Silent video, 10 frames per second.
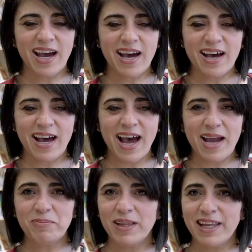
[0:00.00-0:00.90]
Uh,
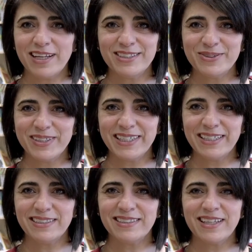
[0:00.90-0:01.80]
I plan on doing
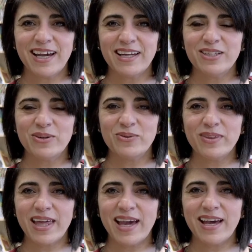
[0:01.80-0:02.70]
it. I know
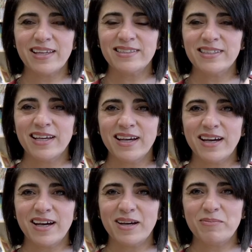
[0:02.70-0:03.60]
that
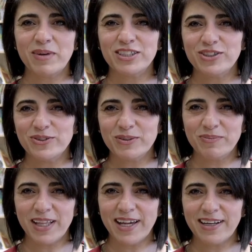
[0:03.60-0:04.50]
uh, my children
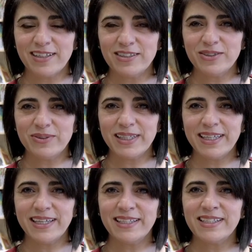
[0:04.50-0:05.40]
plan on doing
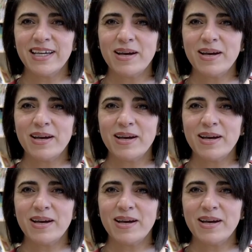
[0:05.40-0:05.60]
it.